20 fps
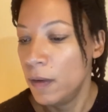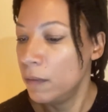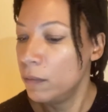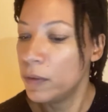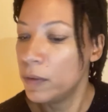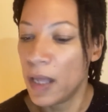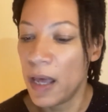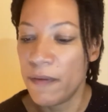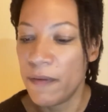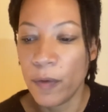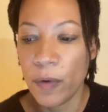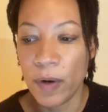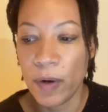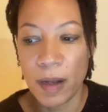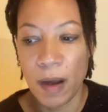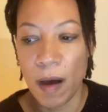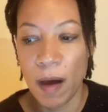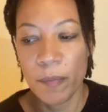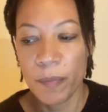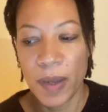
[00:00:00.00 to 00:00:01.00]
Well, therefore, it
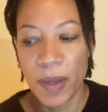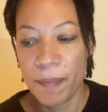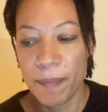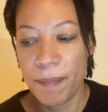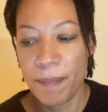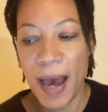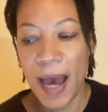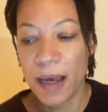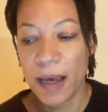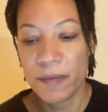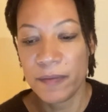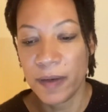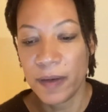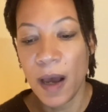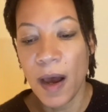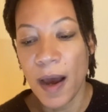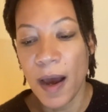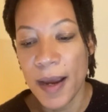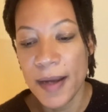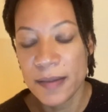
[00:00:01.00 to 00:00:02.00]
can't be a pack of
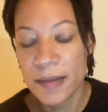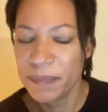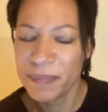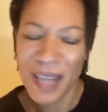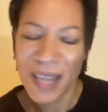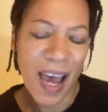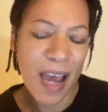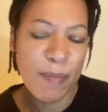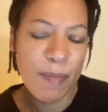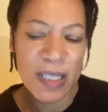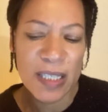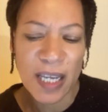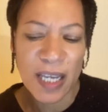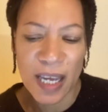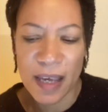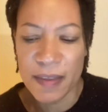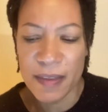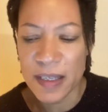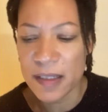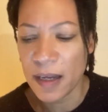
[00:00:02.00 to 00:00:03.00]
lies. I must
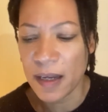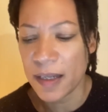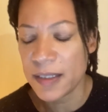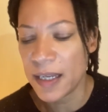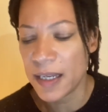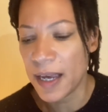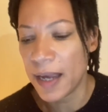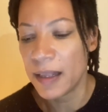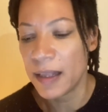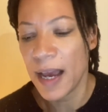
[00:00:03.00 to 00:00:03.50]
hear this nightingale.